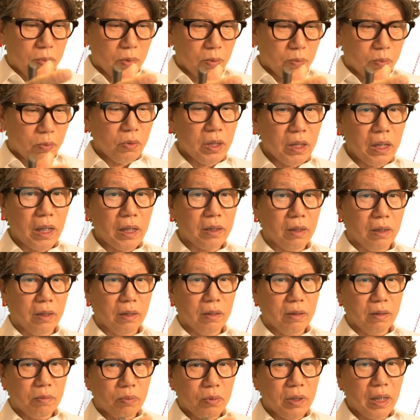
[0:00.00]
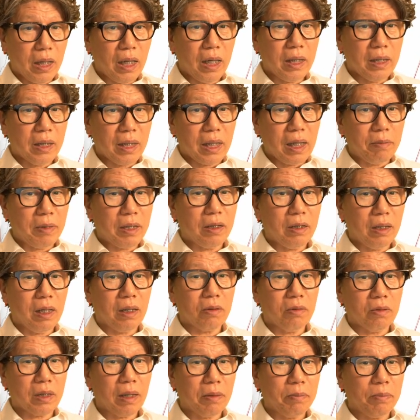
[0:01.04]
The periodontal ligament of the
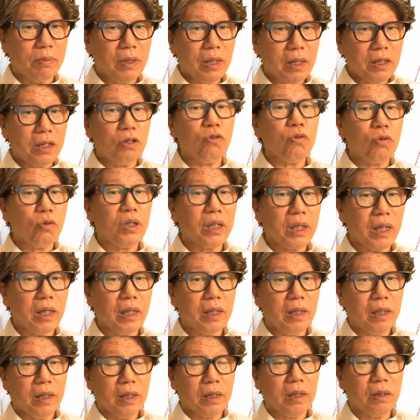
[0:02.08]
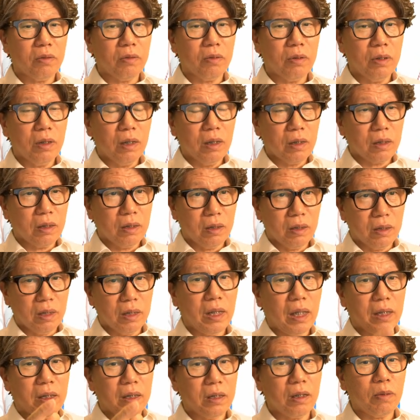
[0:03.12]
root and the periodontal tissues support the
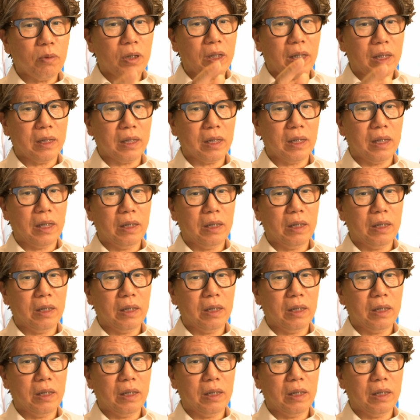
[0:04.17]
tooth, so